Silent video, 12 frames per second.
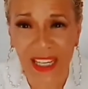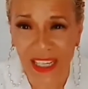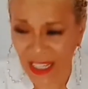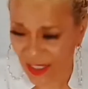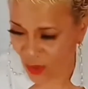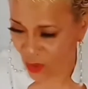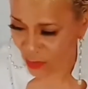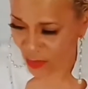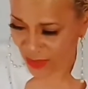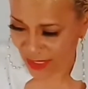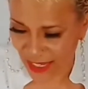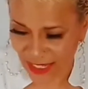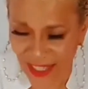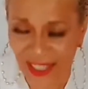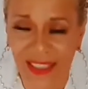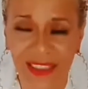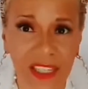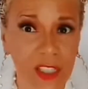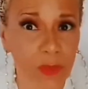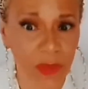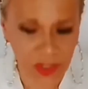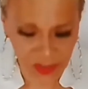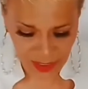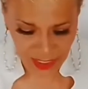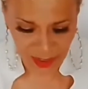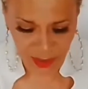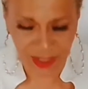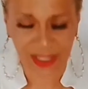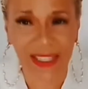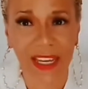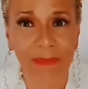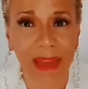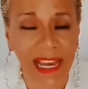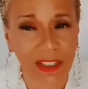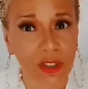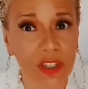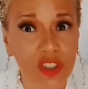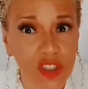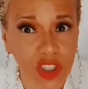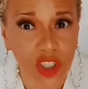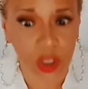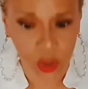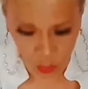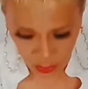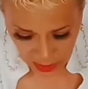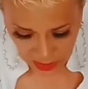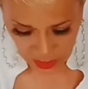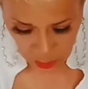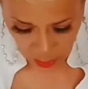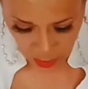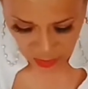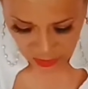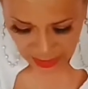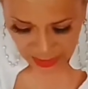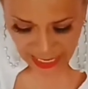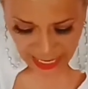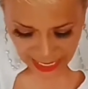It's almost like this person, you can lay back, you could chill with this person,